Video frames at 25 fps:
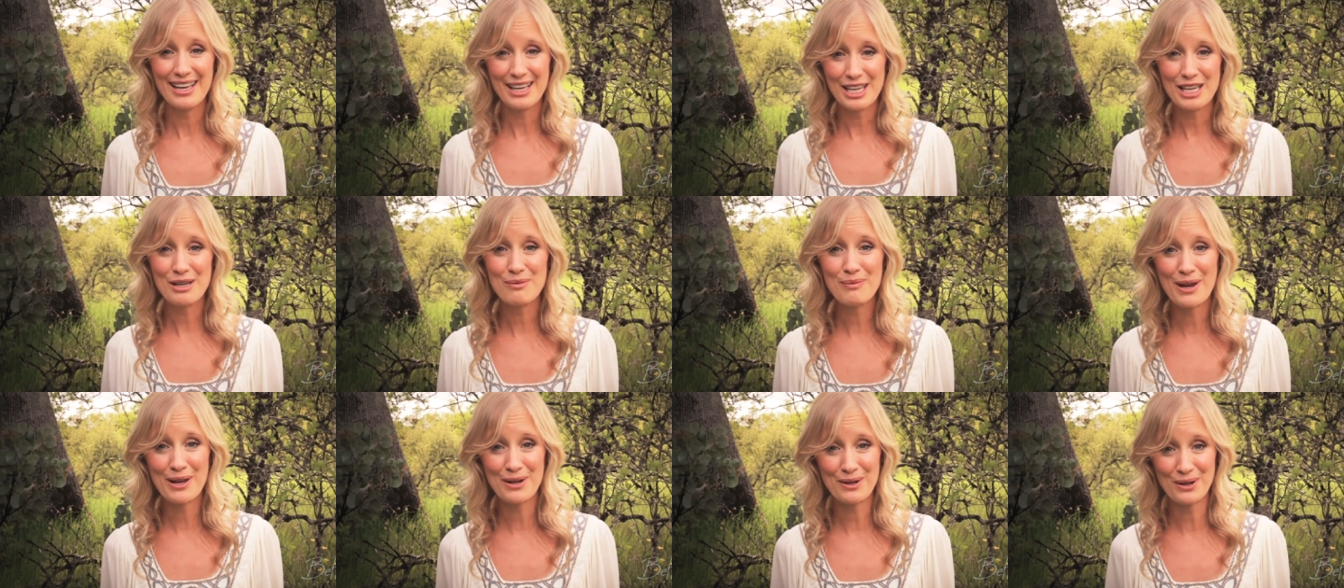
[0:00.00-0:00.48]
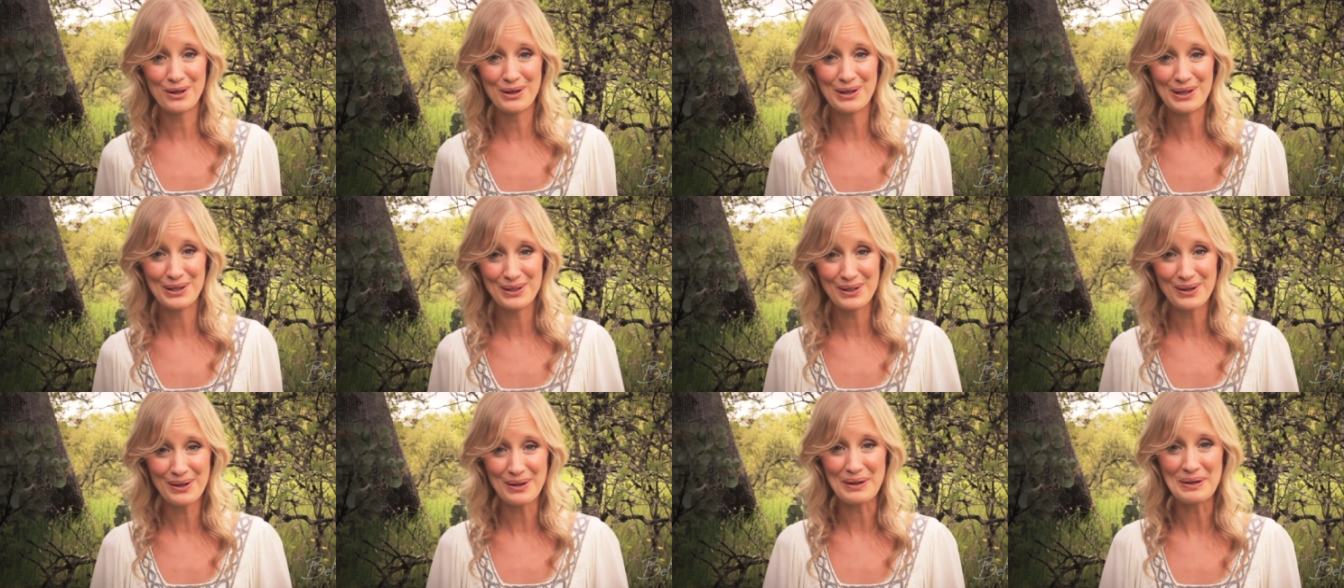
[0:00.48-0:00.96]
he made her a
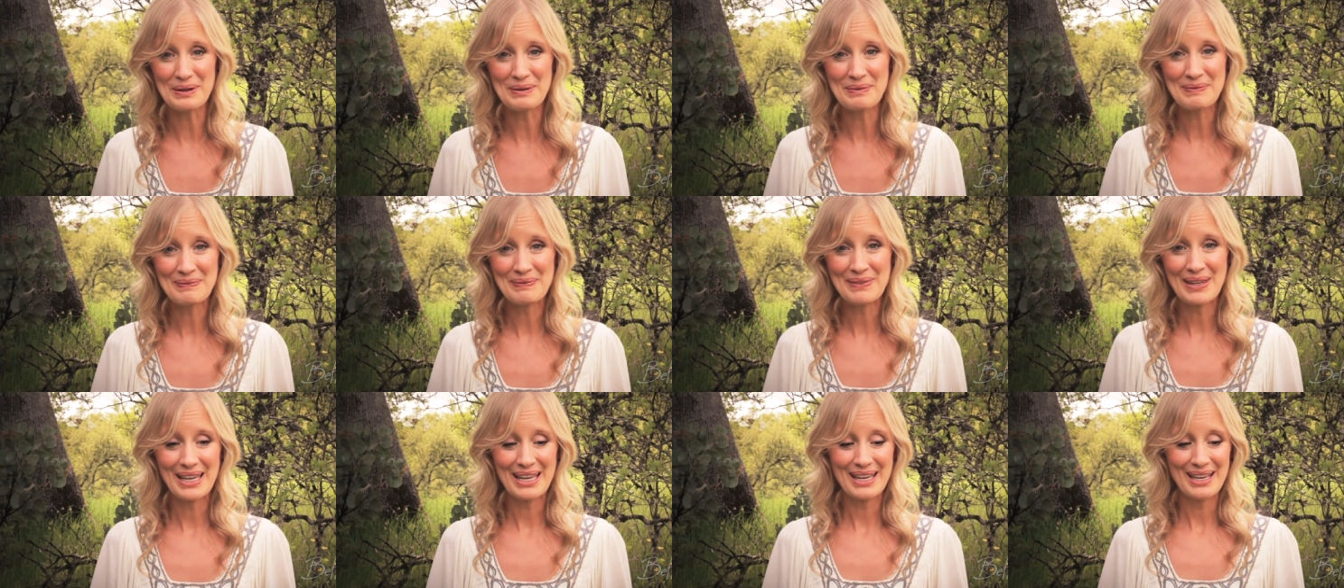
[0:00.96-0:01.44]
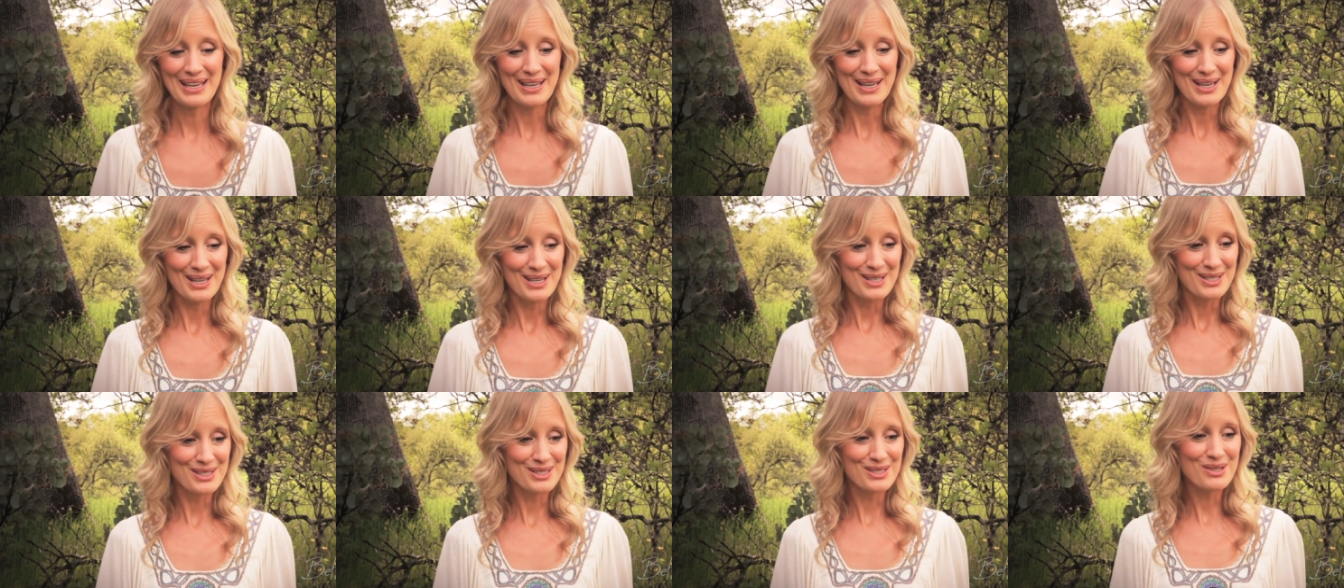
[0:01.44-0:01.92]
girl.
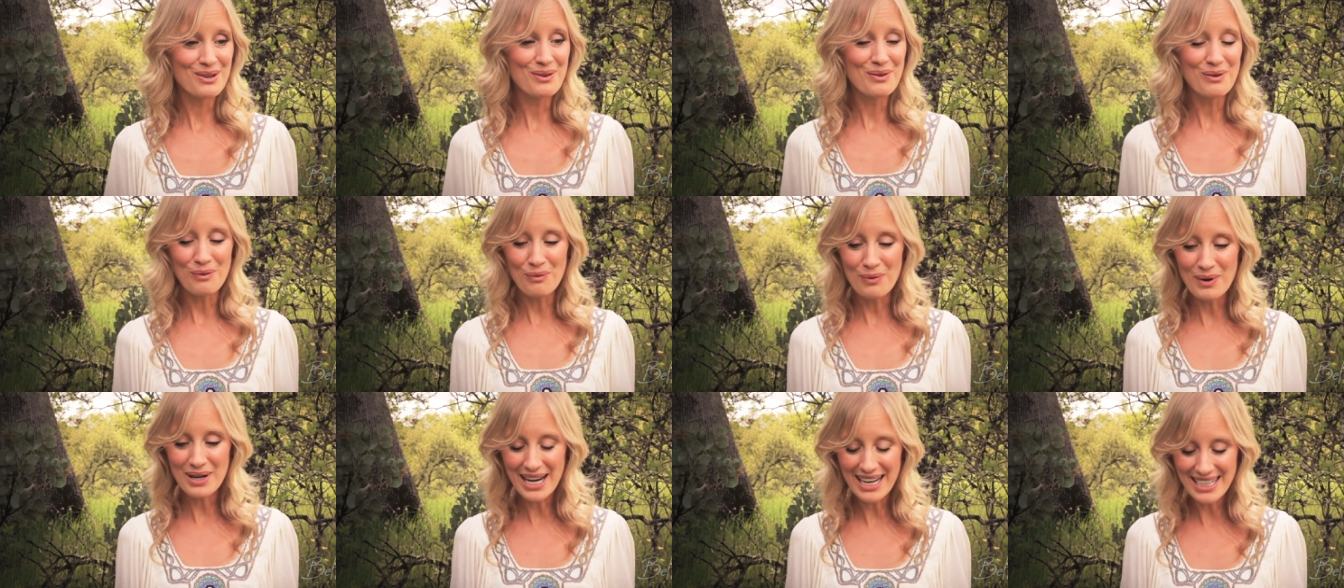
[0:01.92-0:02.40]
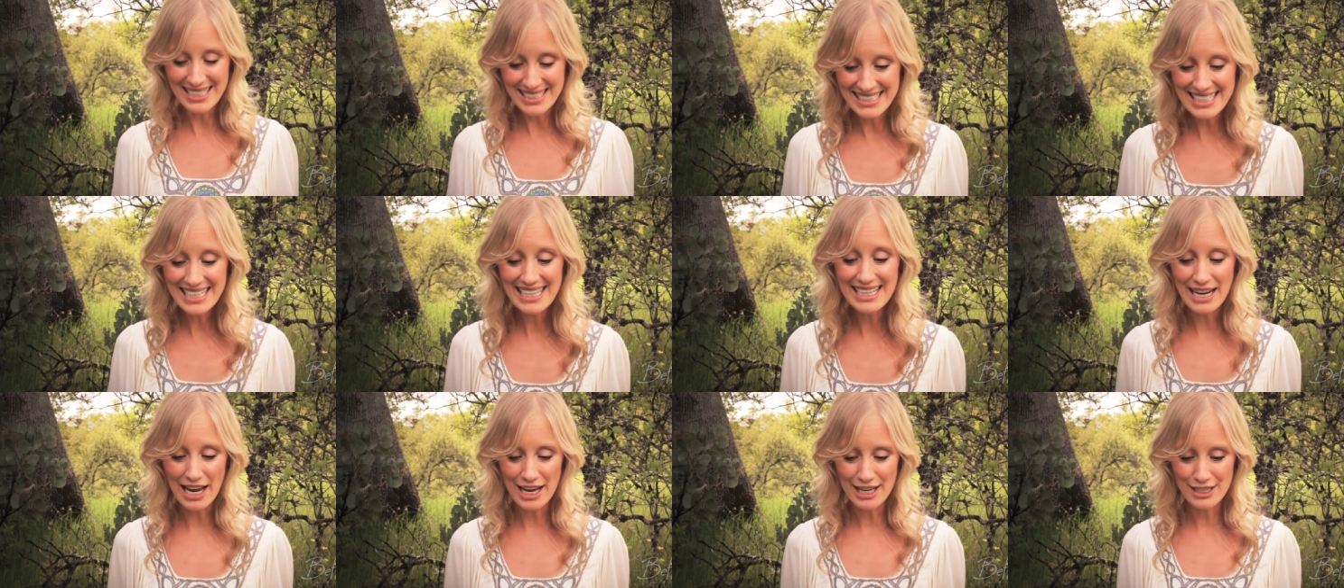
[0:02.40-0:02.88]
So when I
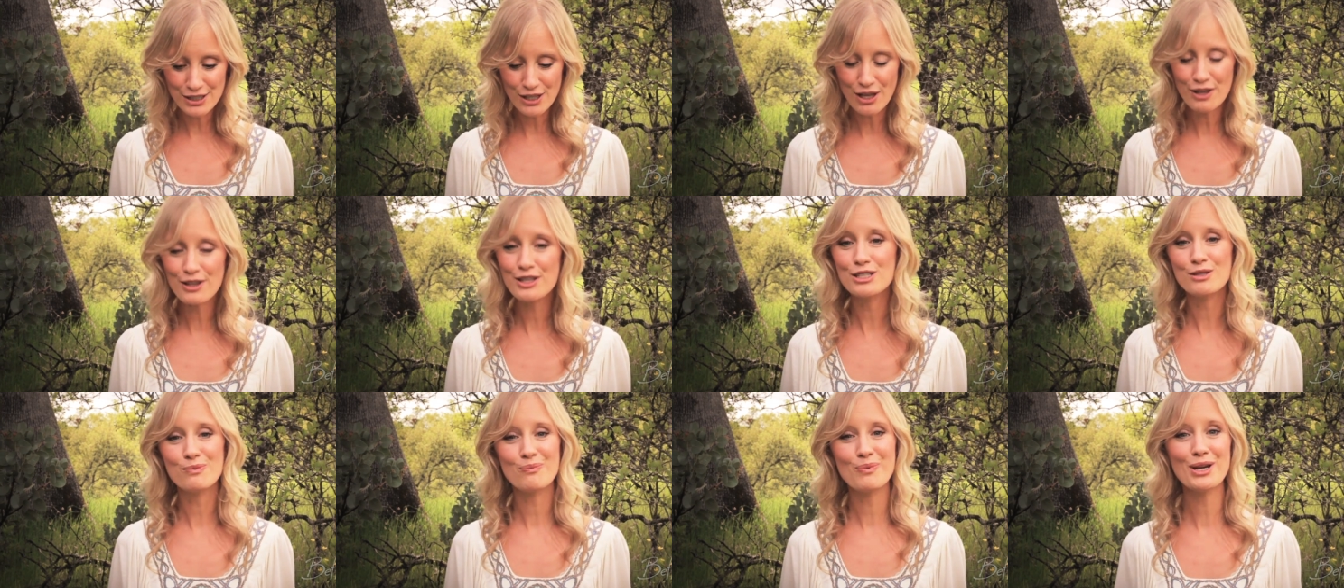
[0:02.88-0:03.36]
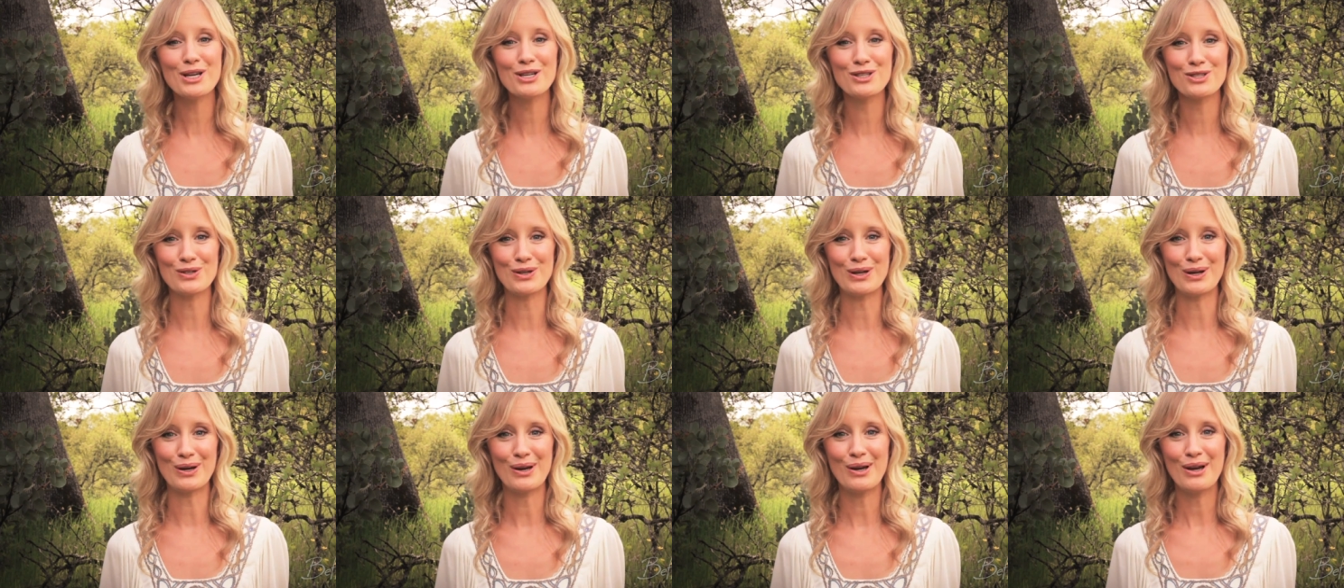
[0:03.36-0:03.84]
did, I saw this
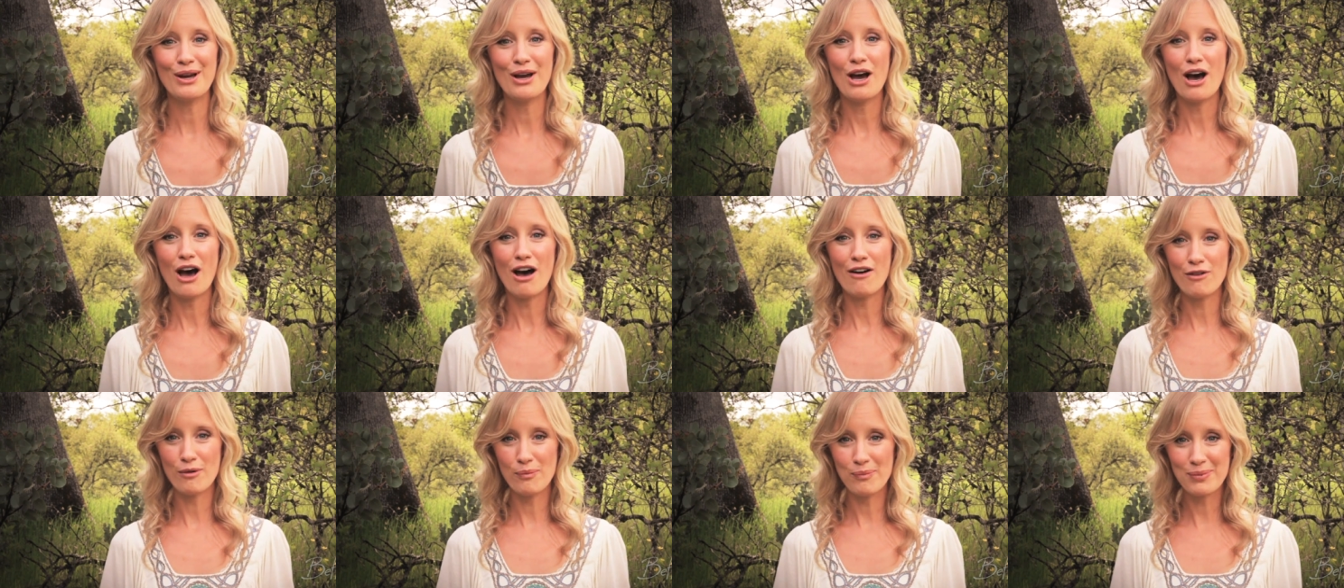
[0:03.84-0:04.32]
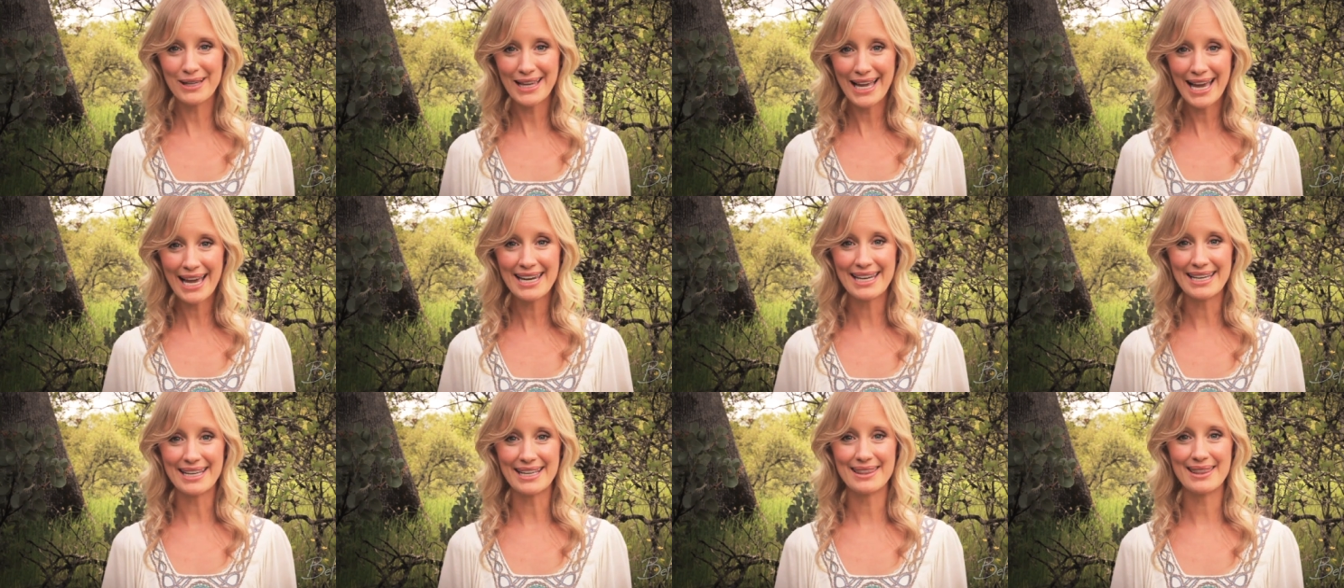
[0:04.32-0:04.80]
picture of a
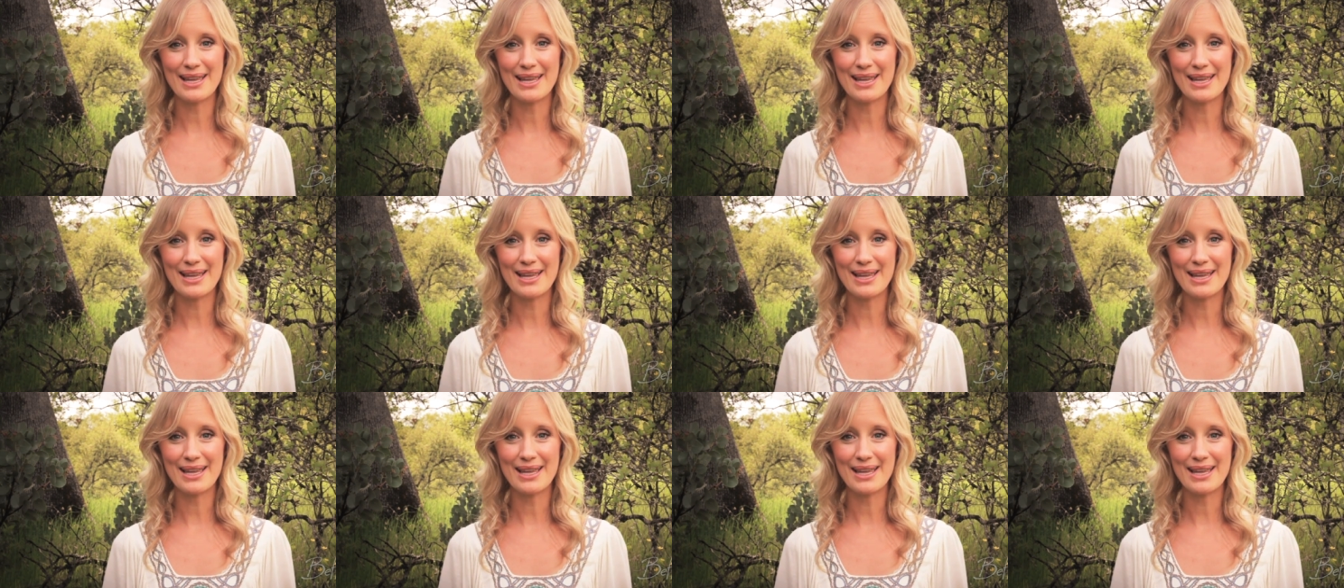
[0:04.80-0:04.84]
planet